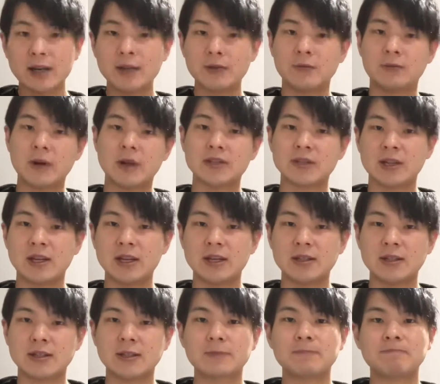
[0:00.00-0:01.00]
phrase
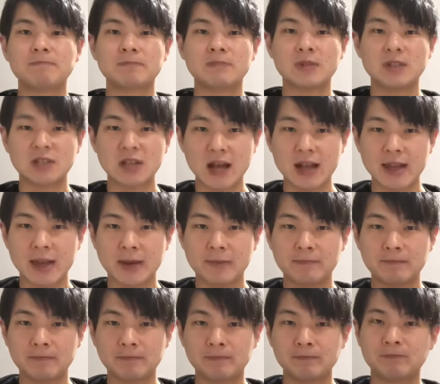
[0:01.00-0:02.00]
is jane.
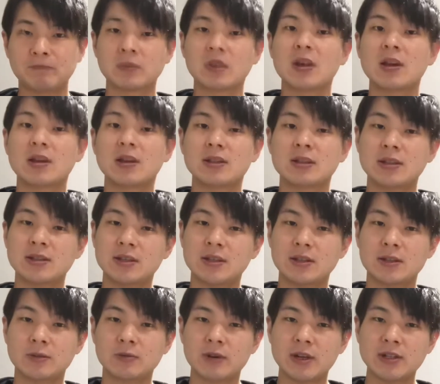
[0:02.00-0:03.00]
This is
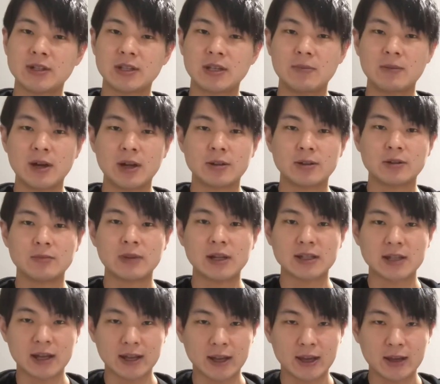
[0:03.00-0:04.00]
quite similar to
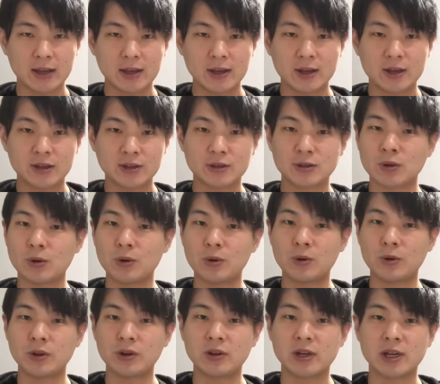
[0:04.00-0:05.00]
matane, so
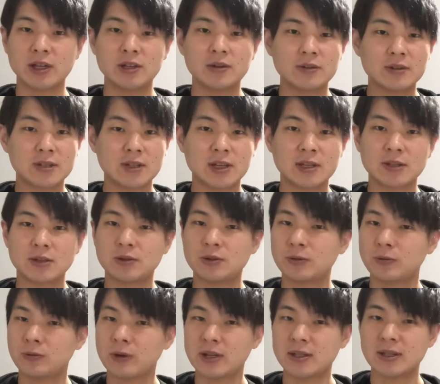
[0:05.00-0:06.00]
you can use these 2
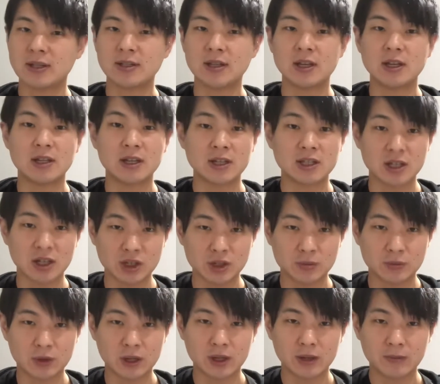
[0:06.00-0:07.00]
phrases
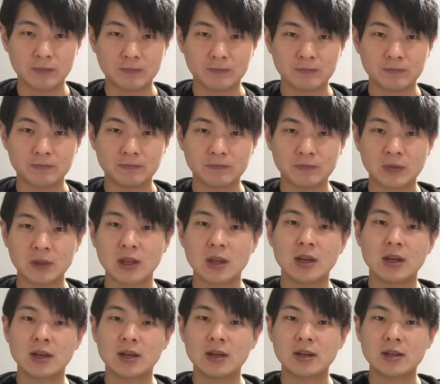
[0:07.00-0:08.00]
interchangeably.
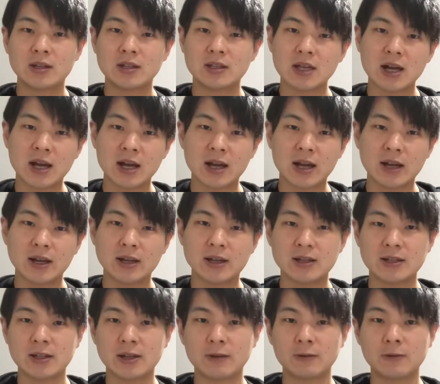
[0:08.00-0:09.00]
Ja
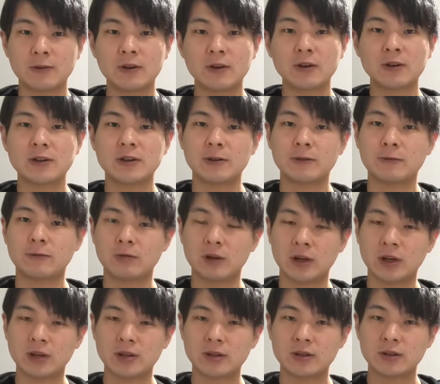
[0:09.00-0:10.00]
is a colloquial
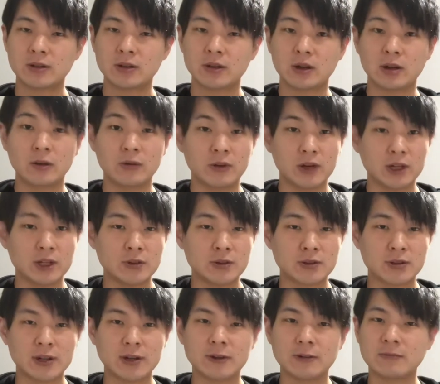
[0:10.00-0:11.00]
word only used
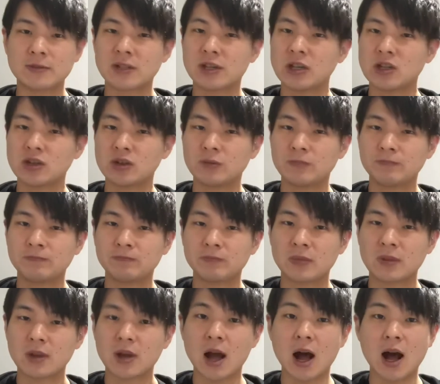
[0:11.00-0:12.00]
in conversation,
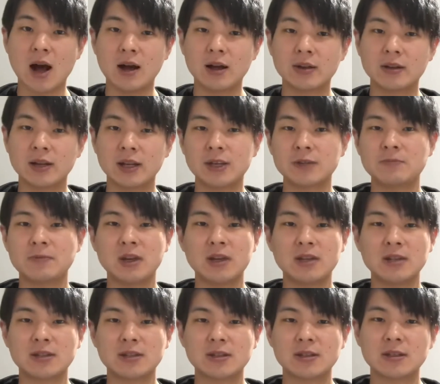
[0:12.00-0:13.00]
and it
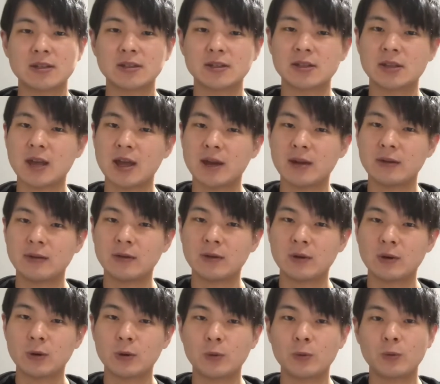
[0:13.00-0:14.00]
means then,
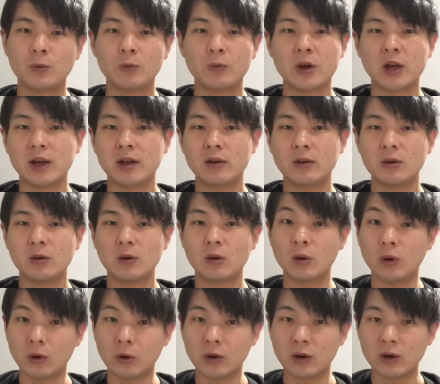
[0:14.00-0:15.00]
well,
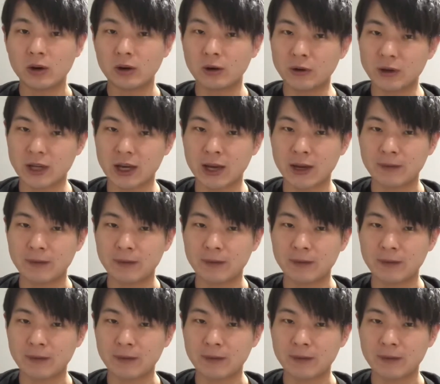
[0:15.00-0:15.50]
or okay.